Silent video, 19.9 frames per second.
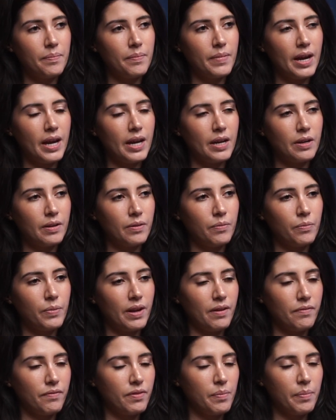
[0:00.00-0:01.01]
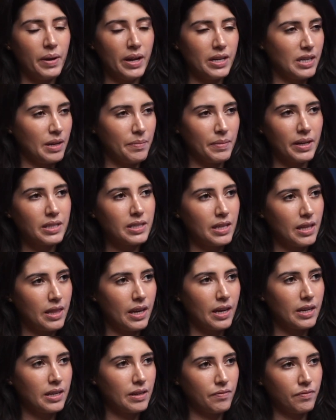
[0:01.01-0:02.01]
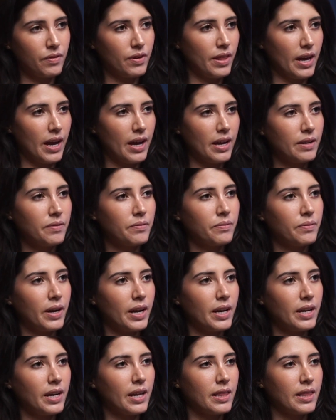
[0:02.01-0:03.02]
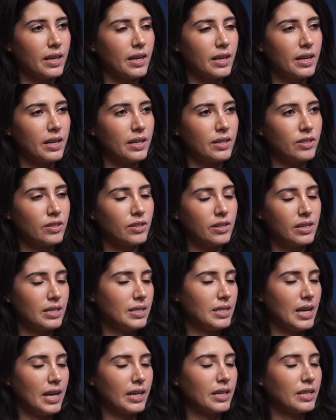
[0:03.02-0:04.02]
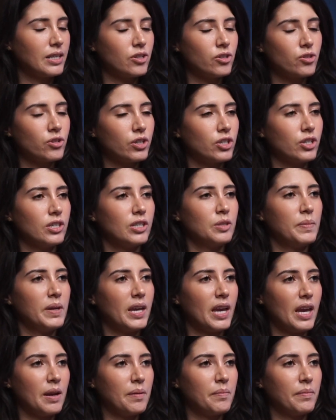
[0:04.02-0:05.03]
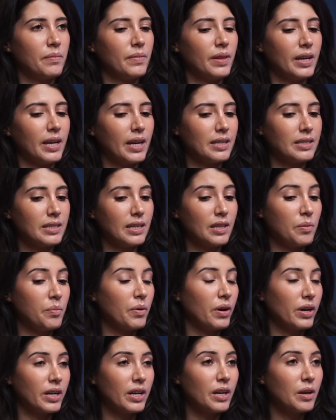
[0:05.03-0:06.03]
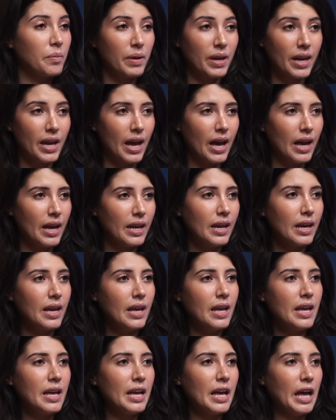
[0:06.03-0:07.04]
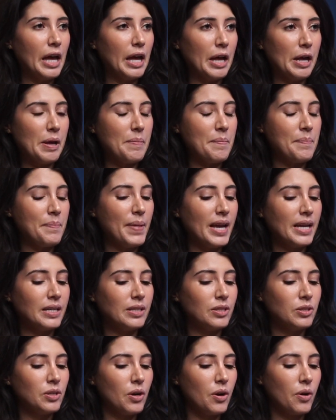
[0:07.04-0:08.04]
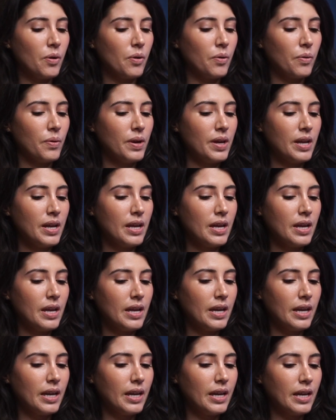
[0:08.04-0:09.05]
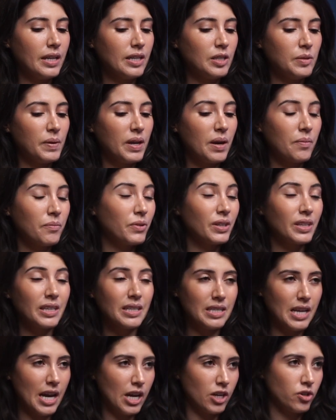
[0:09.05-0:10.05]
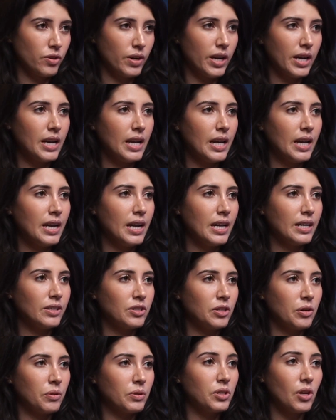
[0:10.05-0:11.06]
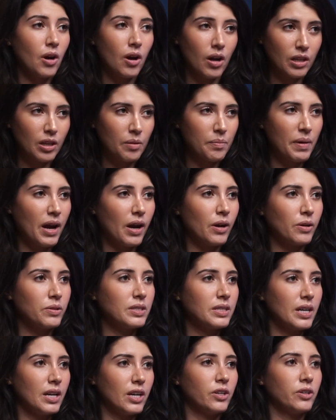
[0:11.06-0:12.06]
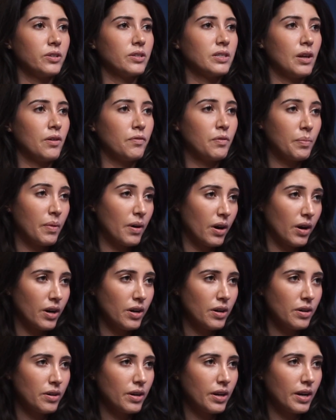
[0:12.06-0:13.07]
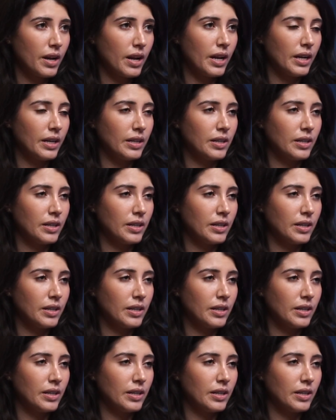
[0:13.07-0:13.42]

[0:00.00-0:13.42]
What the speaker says: and we have the pandemic to thank for that, right? And I think the tech industry just became, like I said, the party to be at. And so it's become really saturated. And so it's all about setting yourself apart. And